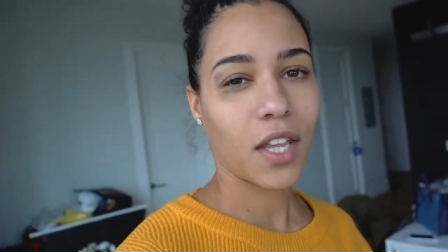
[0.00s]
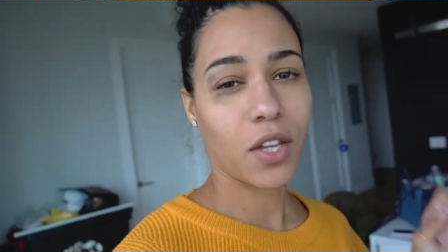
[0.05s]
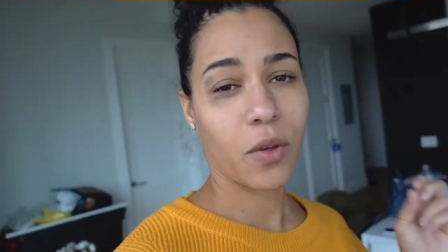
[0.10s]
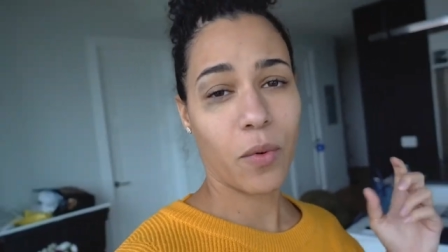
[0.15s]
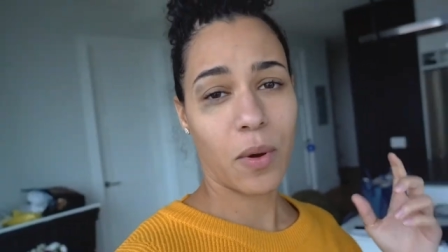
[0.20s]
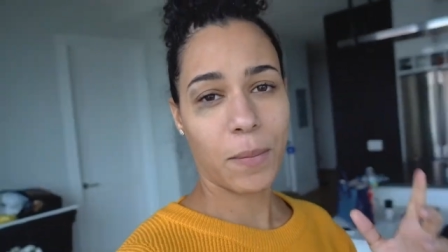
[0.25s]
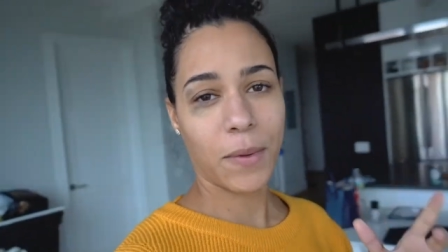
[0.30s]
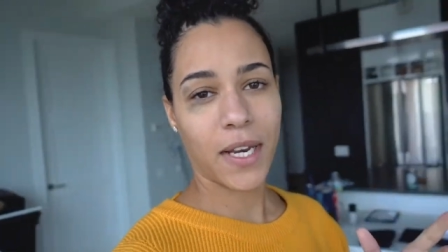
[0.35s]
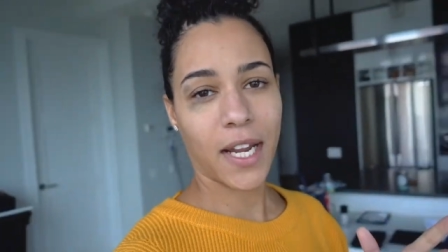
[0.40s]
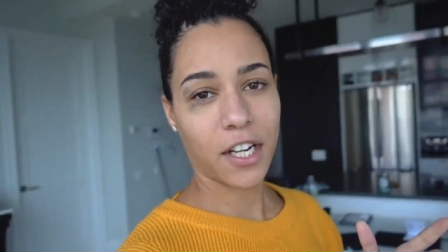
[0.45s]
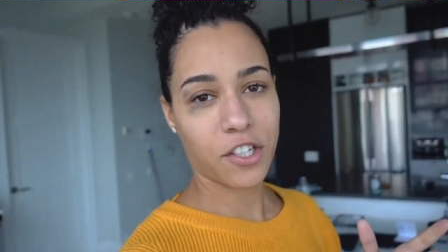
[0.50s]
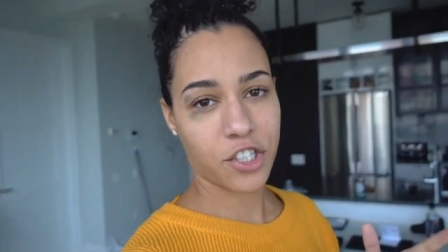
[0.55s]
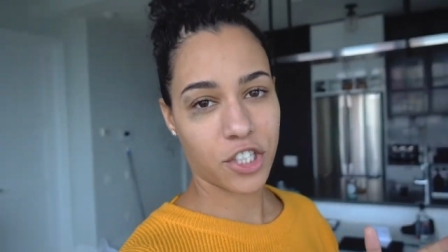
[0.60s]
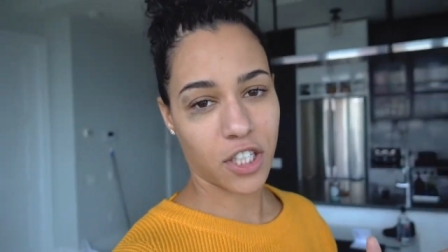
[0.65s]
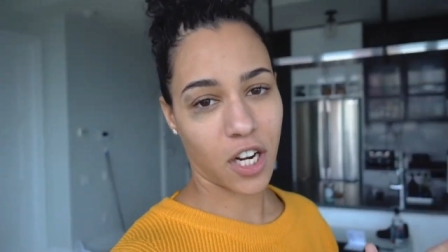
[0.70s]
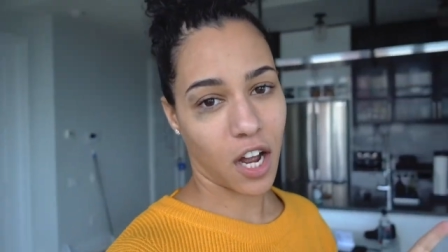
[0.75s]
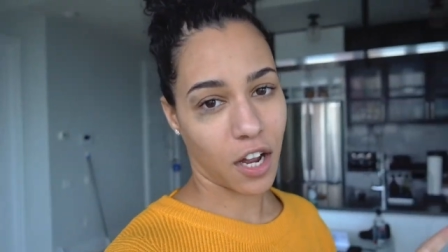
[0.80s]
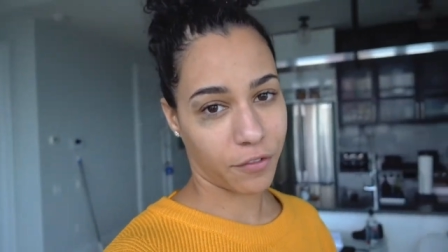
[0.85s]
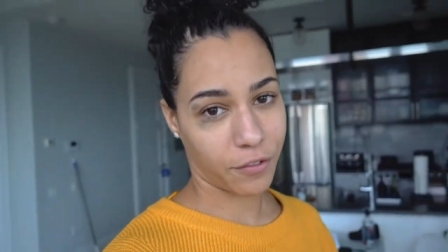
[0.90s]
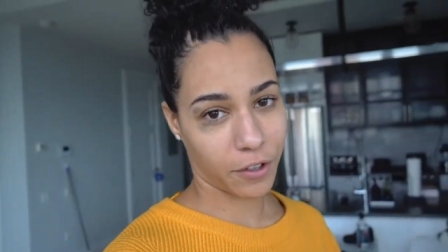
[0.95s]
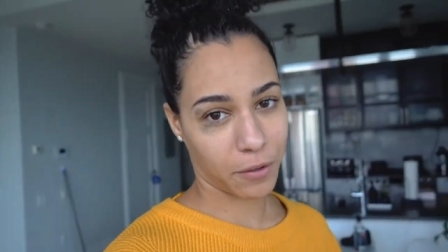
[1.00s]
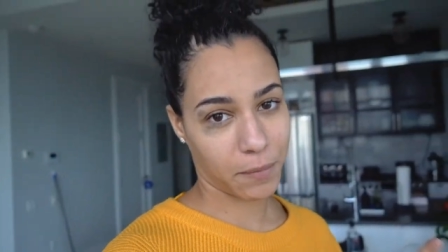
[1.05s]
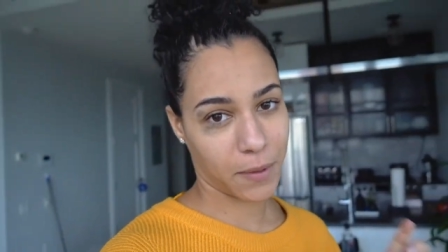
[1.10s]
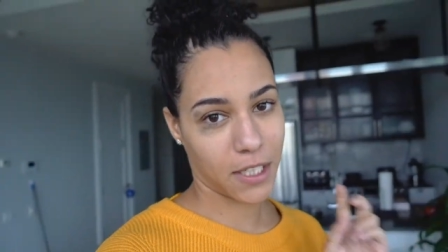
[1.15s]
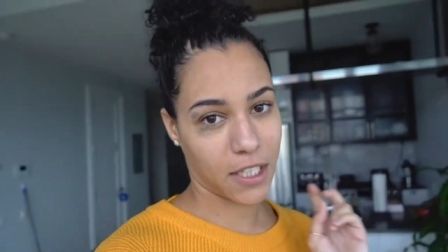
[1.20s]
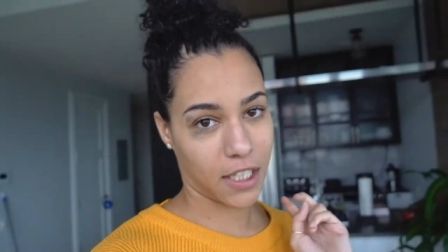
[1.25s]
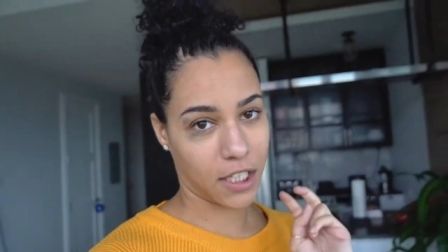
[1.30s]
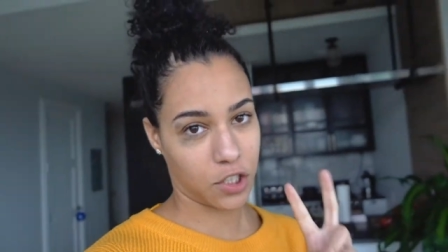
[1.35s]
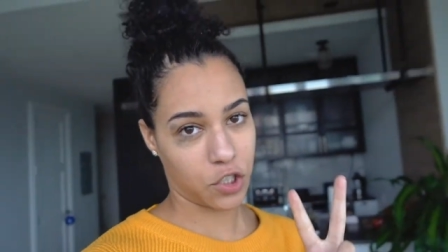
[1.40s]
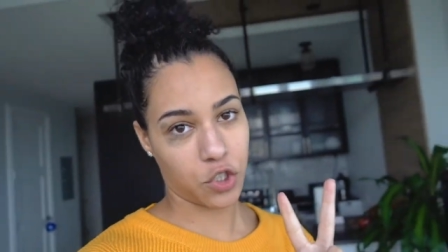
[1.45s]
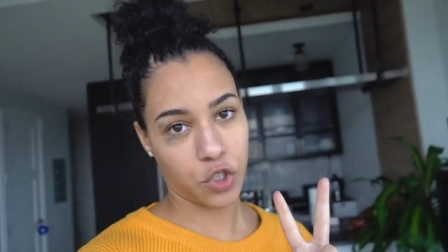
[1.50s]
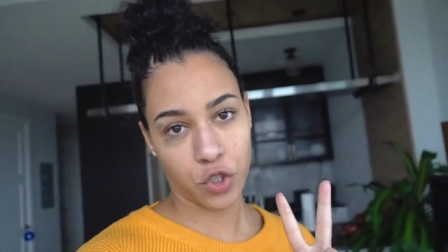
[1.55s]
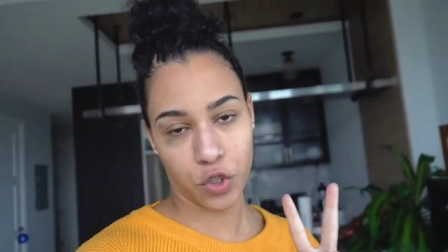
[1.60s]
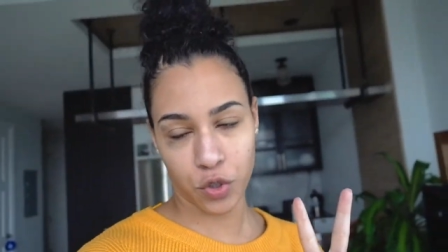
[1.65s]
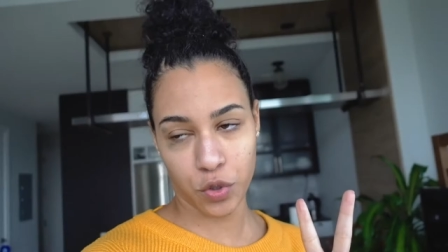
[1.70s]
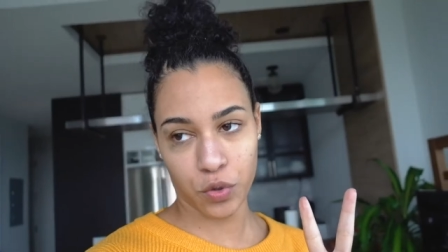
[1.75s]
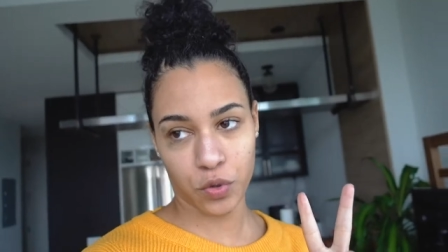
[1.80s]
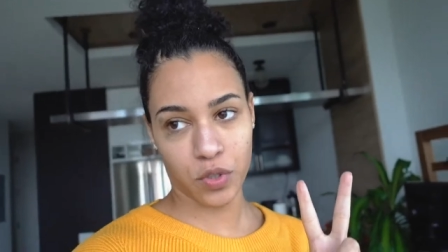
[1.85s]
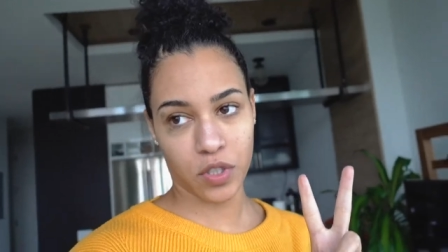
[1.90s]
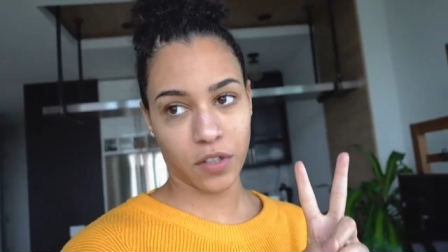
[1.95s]
the woman actually offered me like
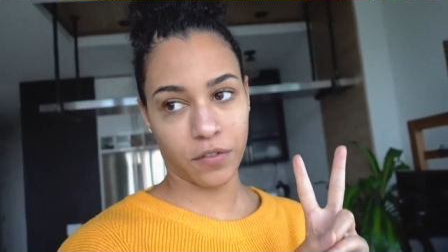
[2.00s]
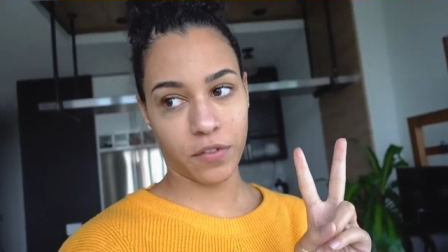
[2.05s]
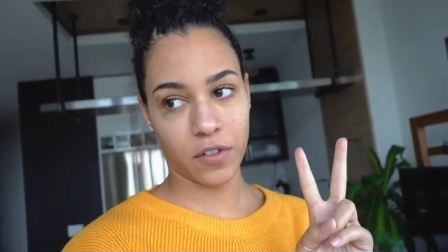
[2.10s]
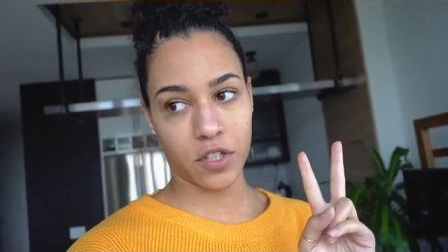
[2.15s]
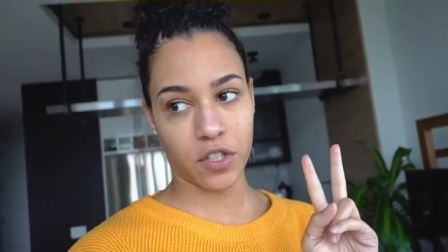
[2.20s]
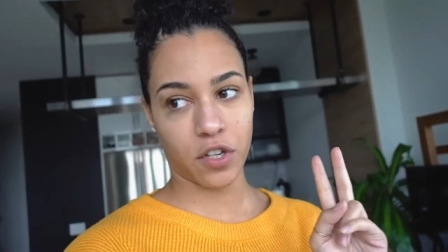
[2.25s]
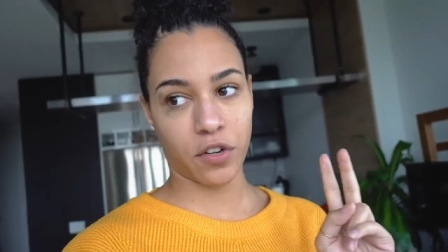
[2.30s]
two different